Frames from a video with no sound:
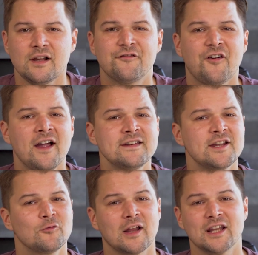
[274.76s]

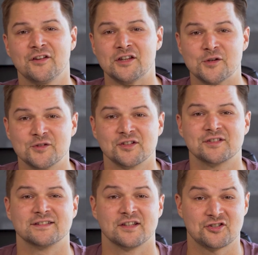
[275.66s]
Finding relevant users
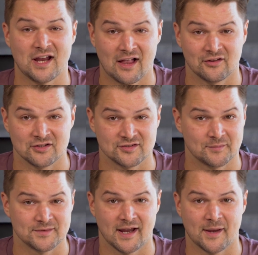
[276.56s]
is a challenge
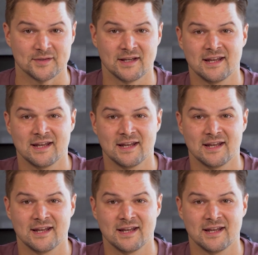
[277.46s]
sometimes,